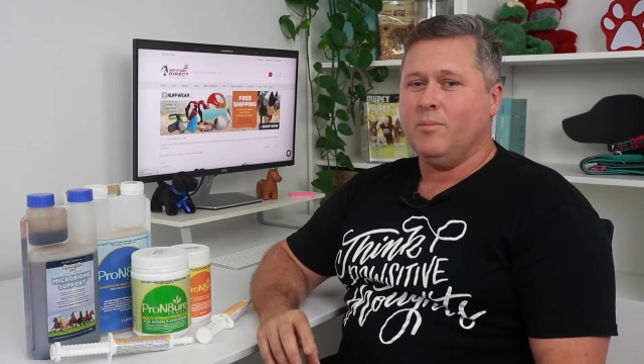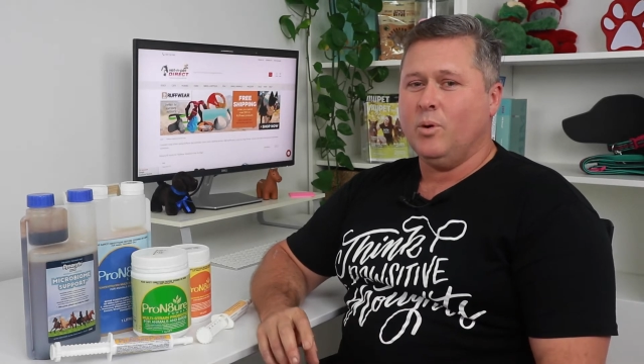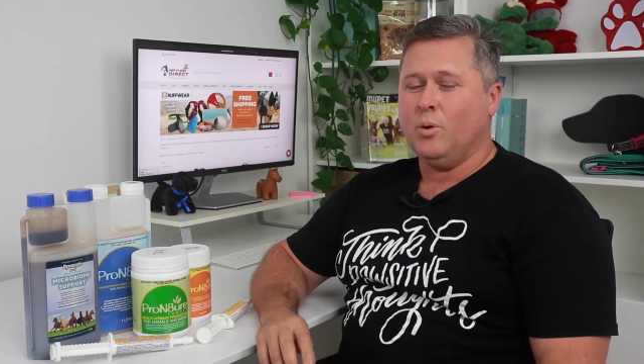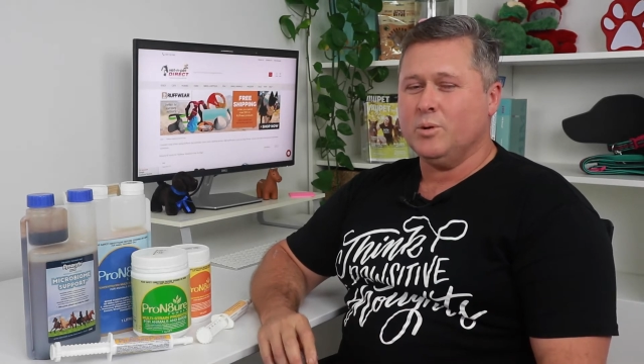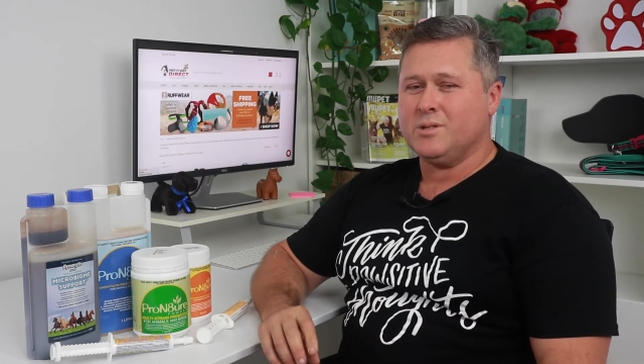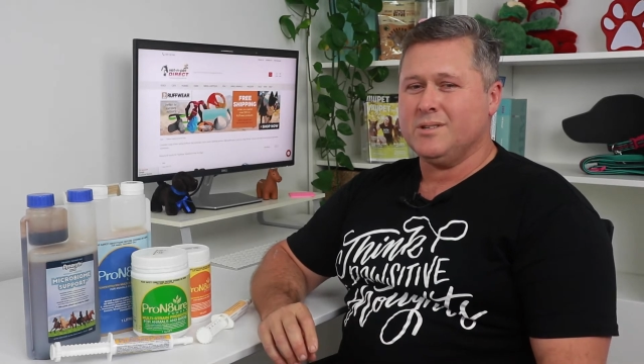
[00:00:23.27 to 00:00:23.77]

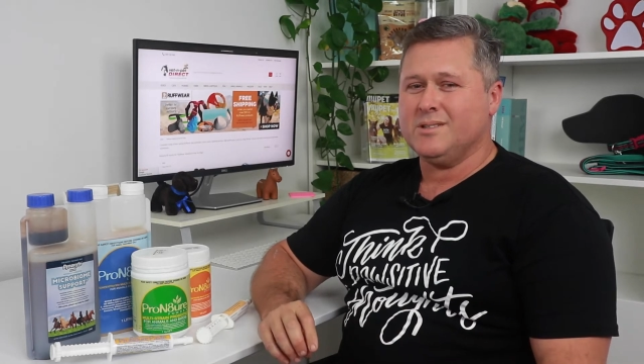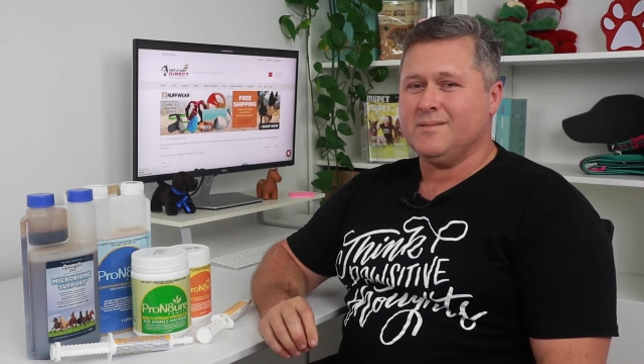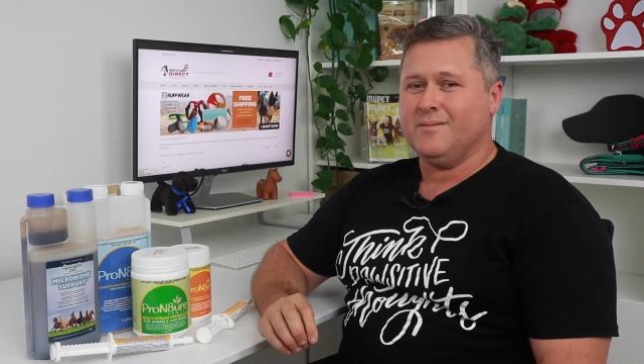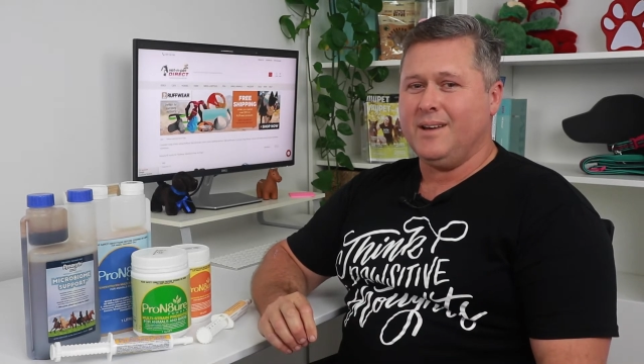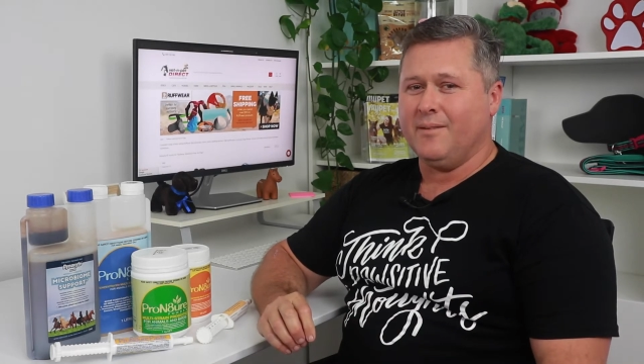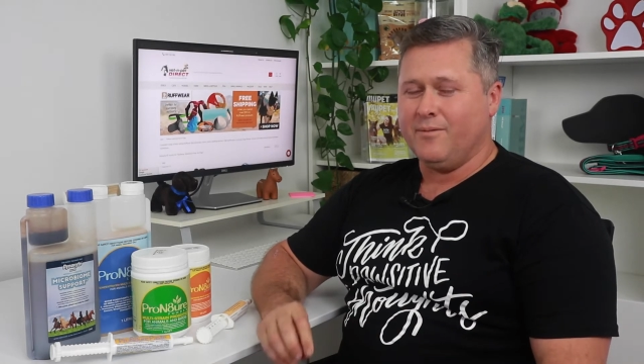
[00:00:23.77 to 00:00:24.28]
Horses,
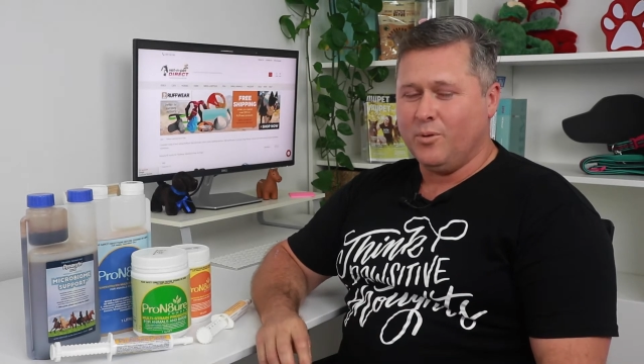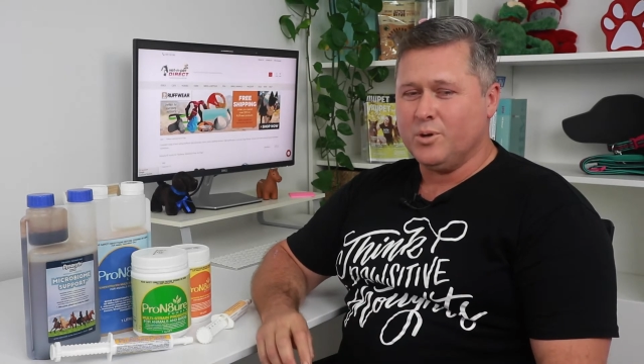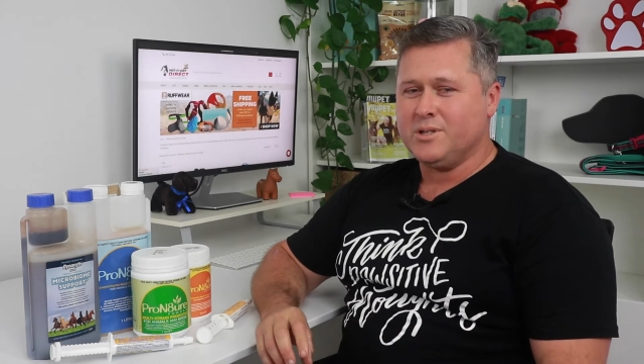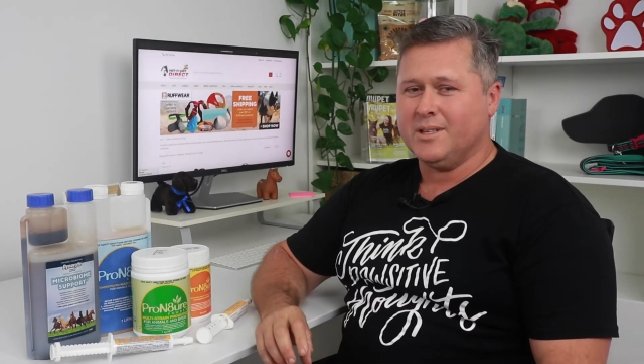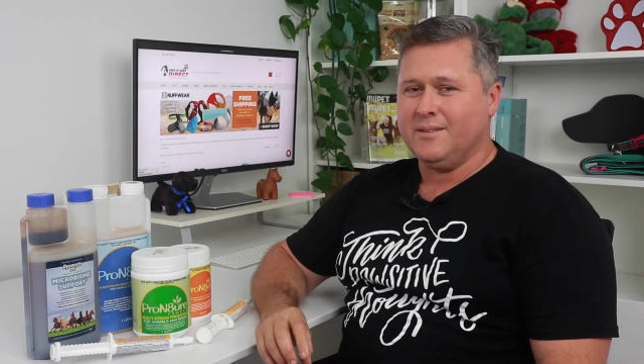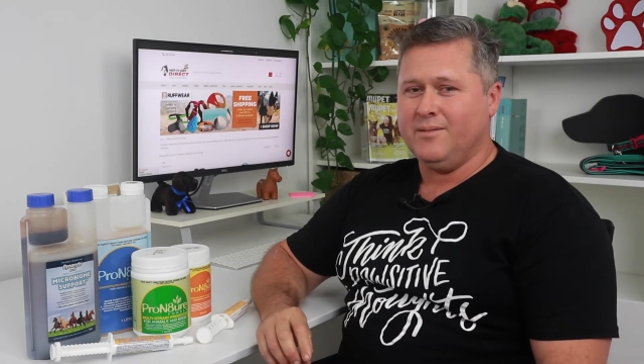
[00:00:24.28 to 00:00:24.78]

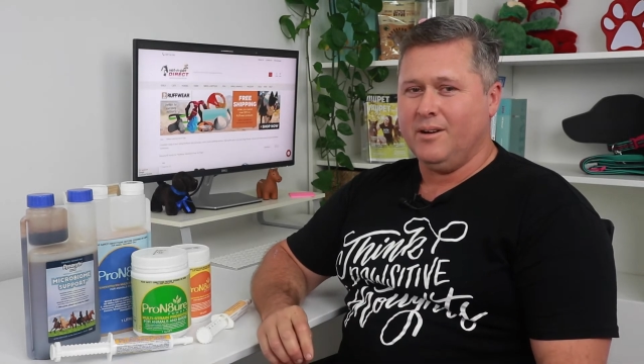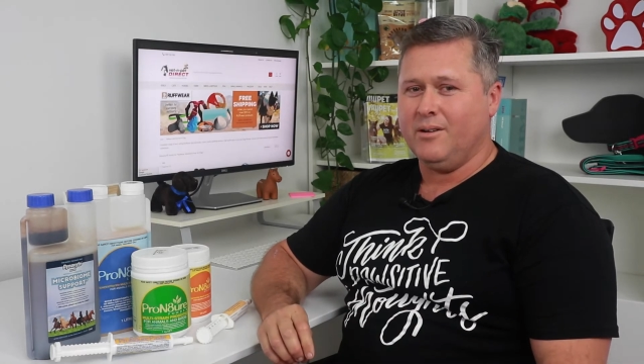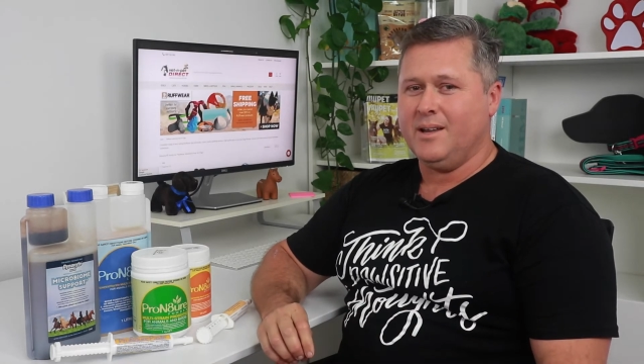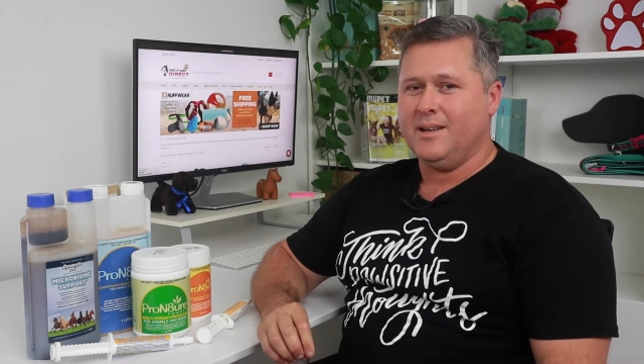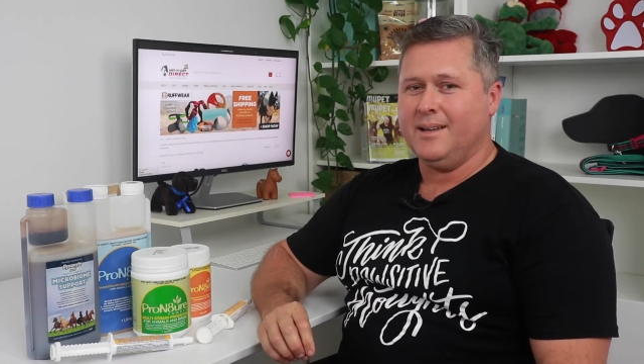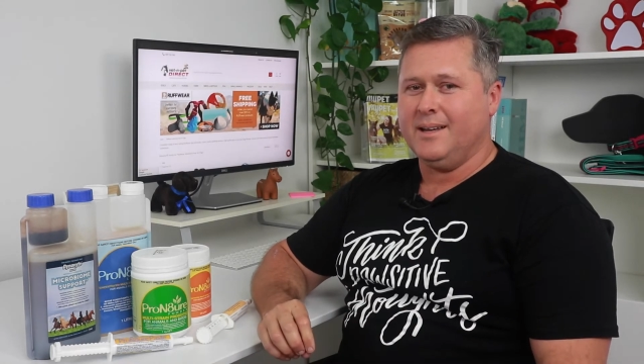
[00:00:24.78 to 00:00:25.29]
unfortunately,
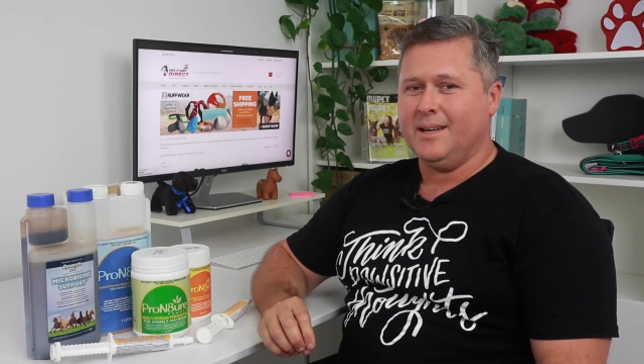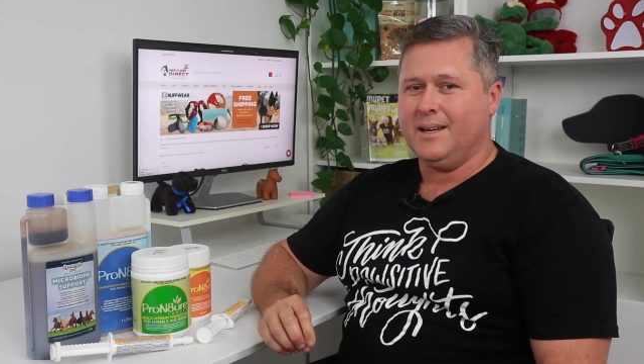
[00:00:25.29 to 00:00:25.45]
very